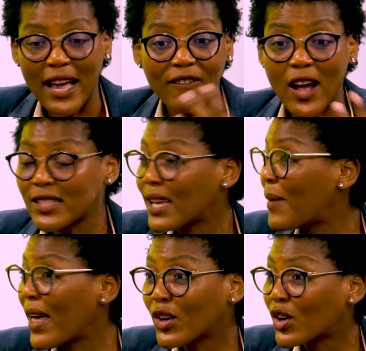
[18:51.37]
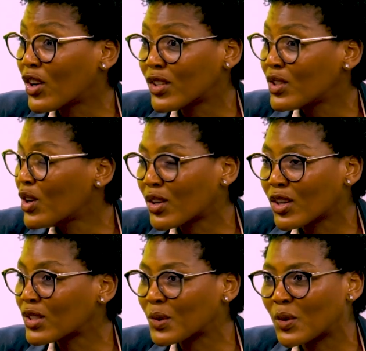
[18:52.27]
I found some other girls.
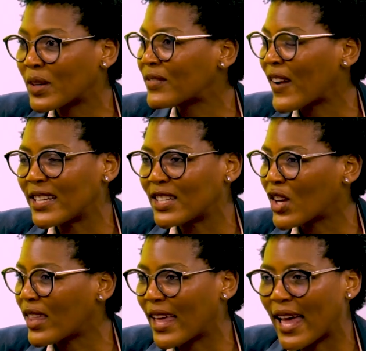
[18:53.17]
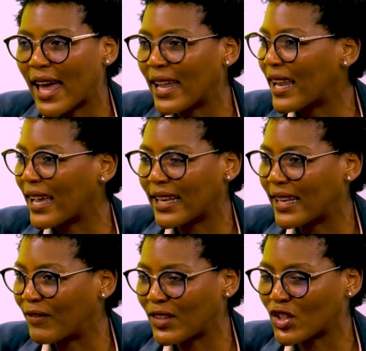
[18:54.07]
Girls will always find each other and like
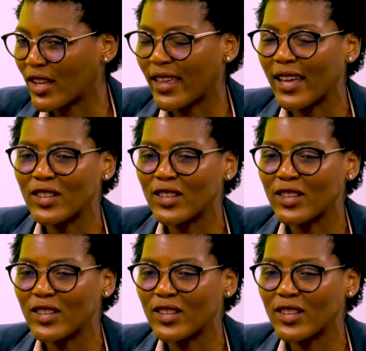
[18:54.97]
love each other.